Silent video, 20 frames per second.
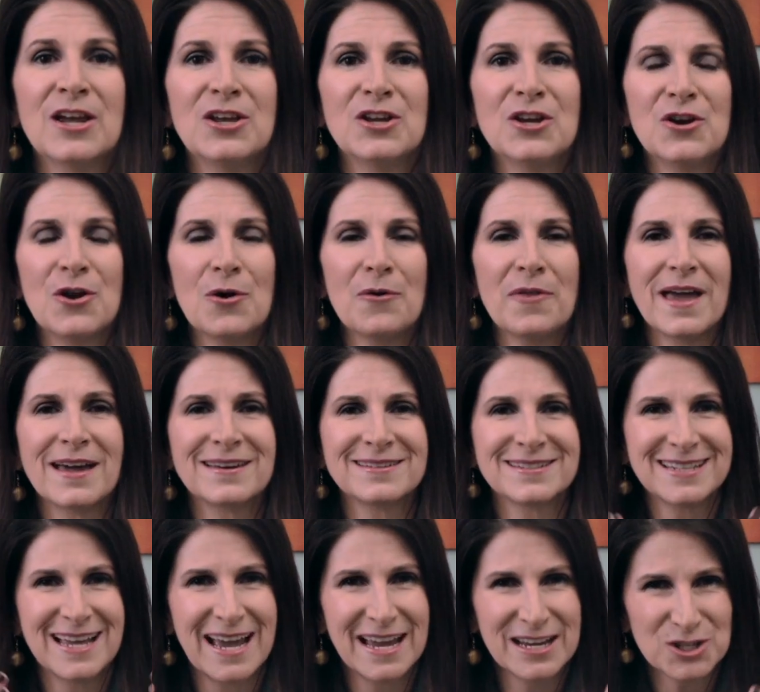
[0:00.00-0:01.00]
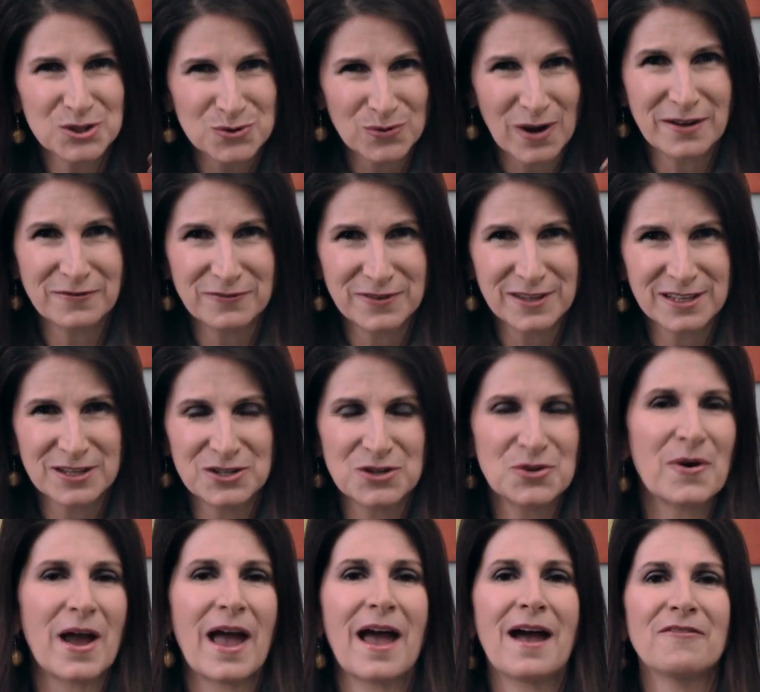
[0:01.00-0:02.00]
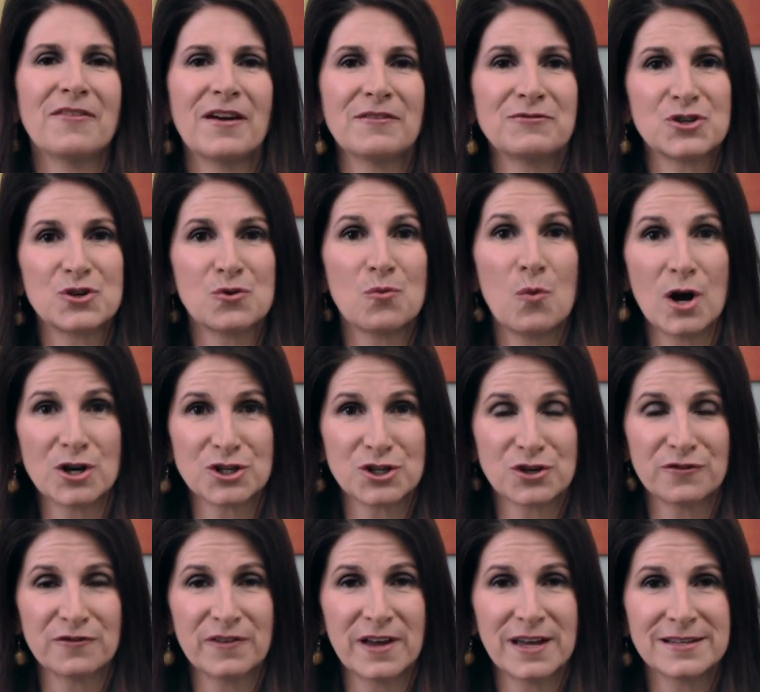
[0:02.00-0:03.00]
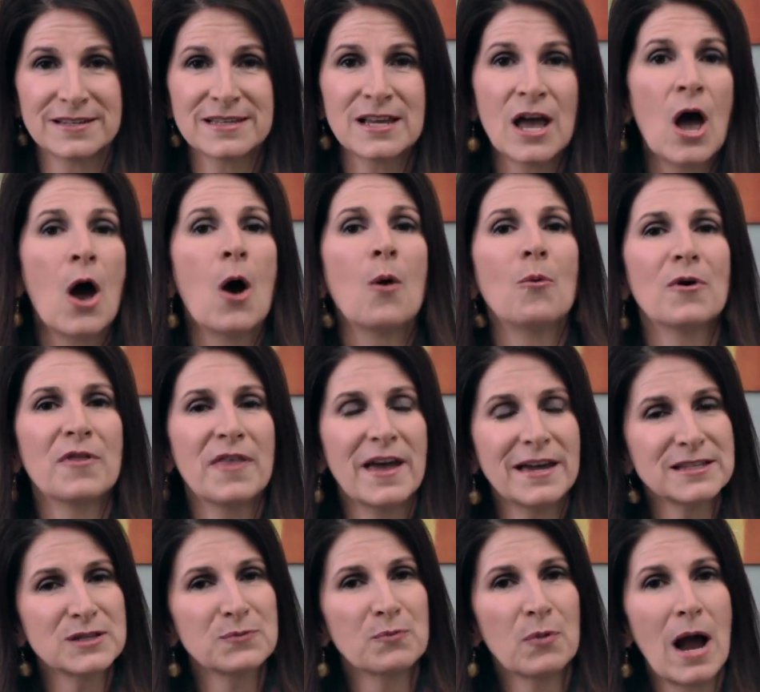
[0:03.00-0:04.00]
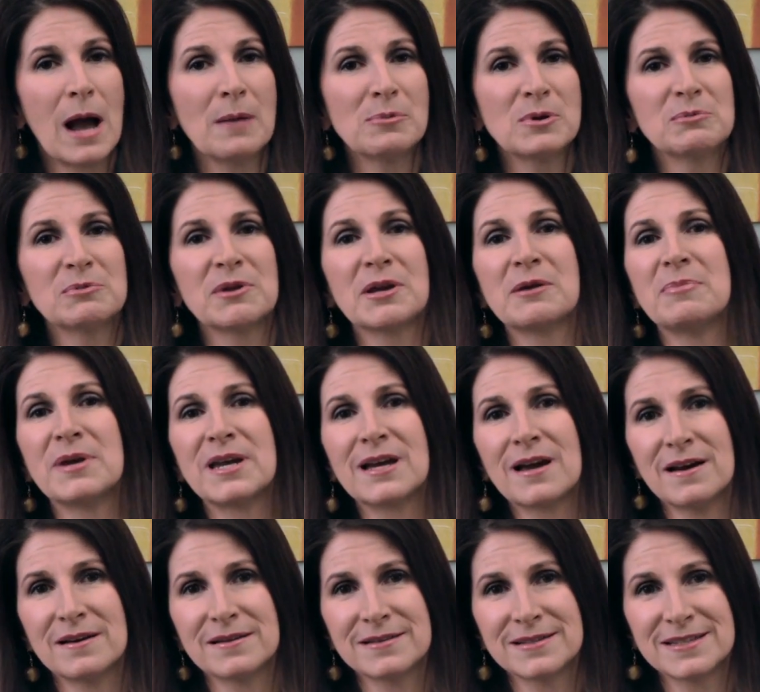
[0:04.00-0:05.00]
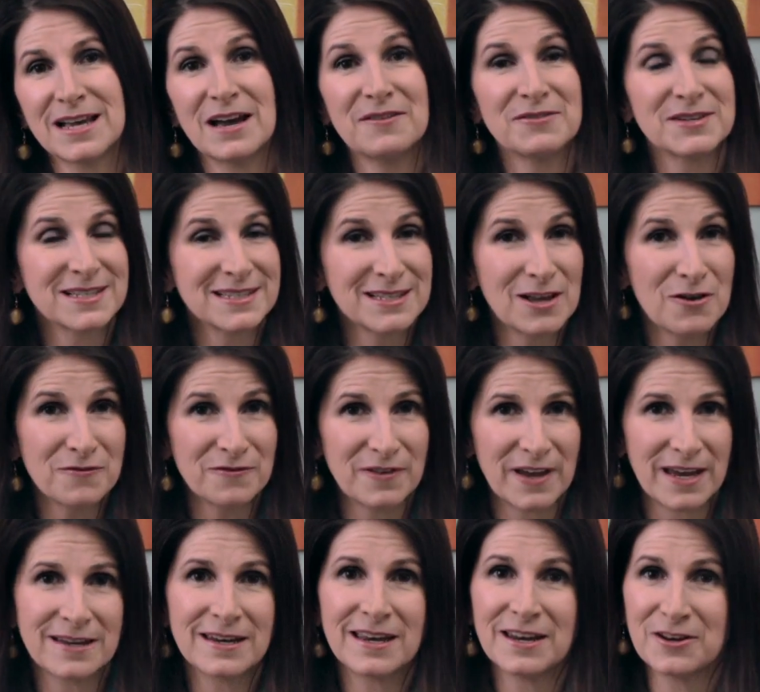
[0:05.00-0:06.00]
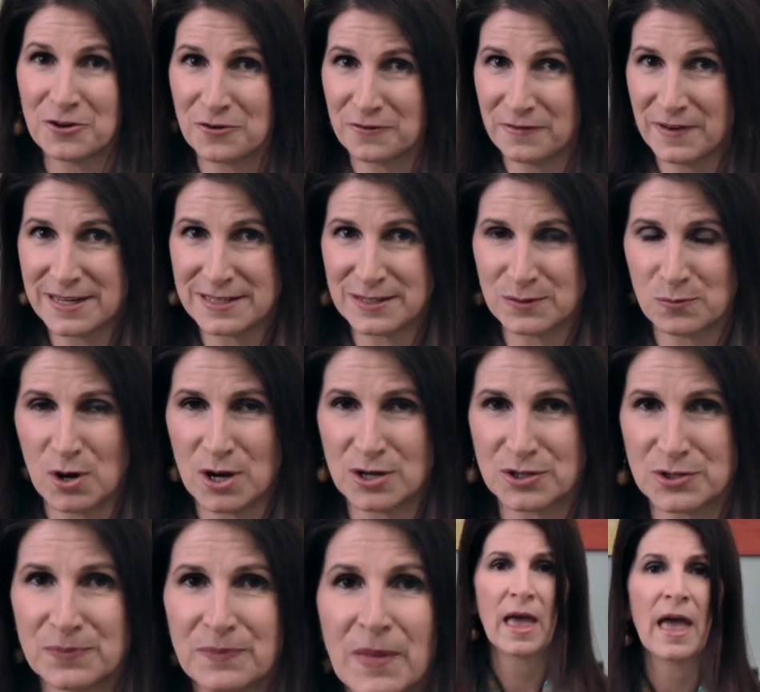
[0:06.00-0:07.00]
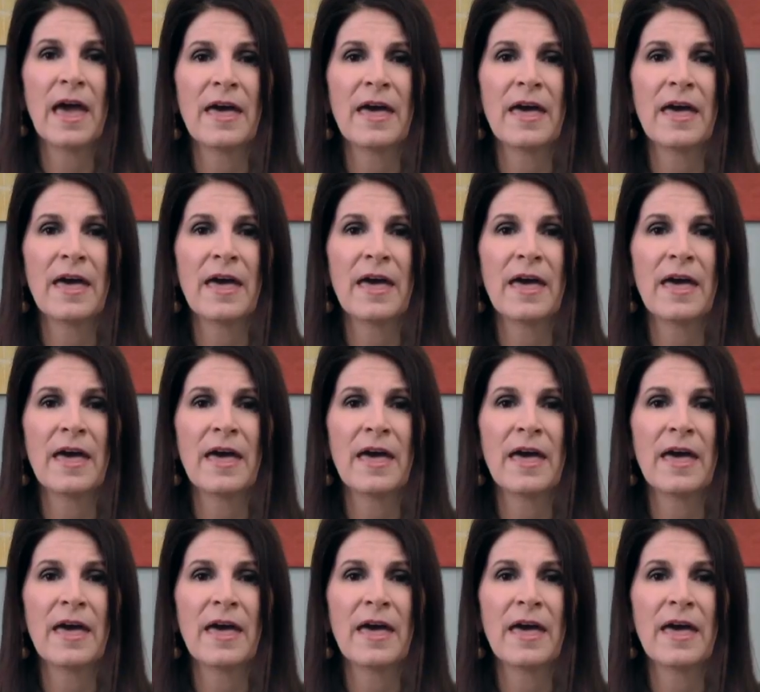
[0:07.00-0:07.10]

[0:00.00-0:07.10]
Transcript: You know that tight, dry feeling you have after you wash your face? Well, that's probably because of a sulfate in your face wash.